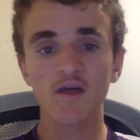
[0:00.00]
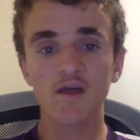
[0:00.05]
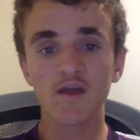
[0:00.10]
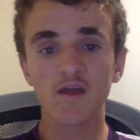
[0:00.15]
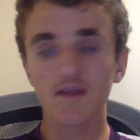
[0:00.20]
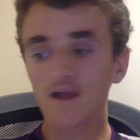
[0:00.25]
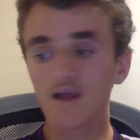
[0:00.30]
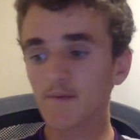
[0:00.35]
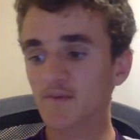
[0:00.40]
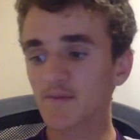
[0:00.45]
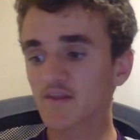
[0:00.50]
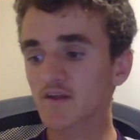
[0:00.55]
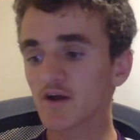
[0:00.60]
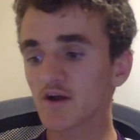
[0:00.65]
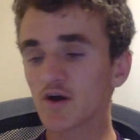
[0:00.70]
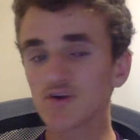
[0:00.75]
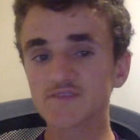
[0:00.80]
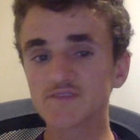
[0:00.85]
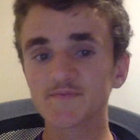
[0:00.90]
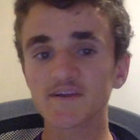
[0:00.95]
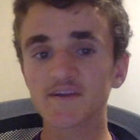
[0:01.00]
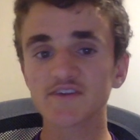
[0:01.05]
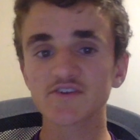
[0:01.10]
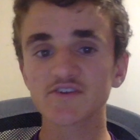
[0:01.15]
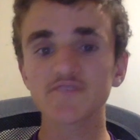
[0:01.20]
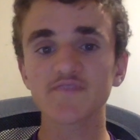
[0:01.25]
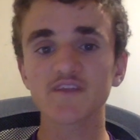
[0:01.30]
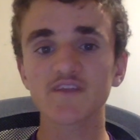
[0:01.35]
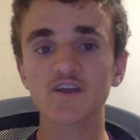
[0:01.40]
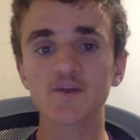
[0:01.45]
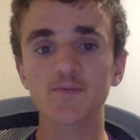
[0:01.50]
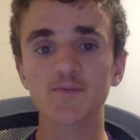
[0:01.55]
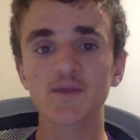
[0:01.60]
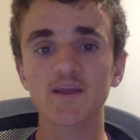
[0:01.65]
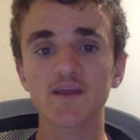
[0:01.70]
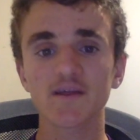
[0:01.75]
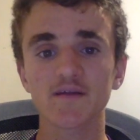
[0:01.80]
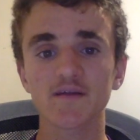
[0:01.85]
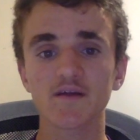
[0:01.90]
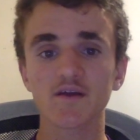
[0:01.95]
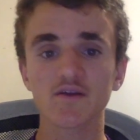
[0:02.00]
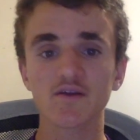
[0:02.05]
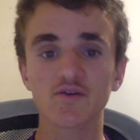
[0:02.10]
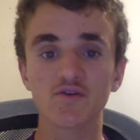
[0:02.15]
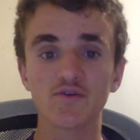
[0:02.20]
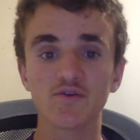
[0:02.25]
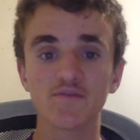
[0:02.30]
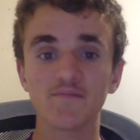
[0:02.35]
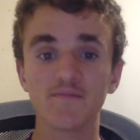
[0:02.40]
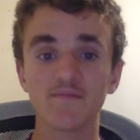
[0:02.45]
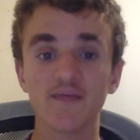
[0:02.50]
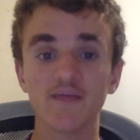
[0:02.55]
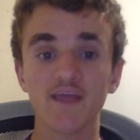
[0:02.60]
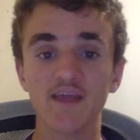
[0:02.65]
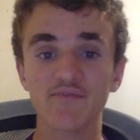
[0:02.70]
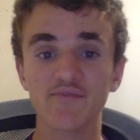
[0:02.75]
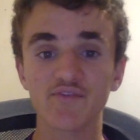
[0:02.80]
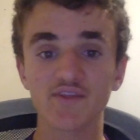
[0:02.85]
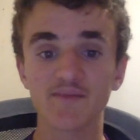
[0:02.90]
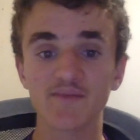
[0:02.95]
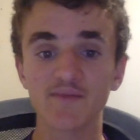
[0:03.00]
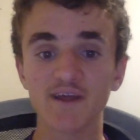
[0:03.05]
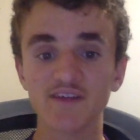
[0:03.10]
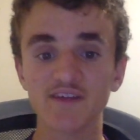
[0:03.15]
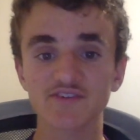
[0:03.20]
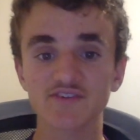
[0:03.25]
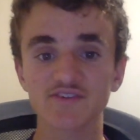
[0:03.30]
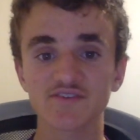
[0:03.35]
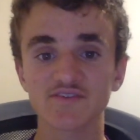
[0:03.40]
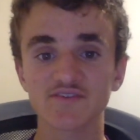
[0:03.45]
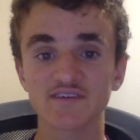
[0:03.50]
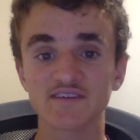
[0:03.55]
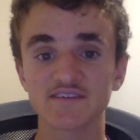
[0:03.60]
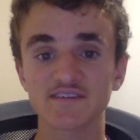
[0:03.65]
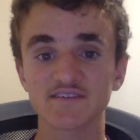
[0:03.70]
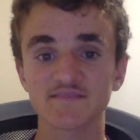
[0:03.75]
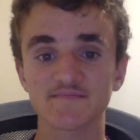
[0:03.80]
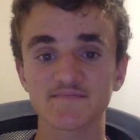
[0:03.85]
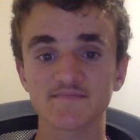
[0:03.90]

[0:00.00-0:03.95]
couple of goals, but I do think it'll be a good, evenly matched contest.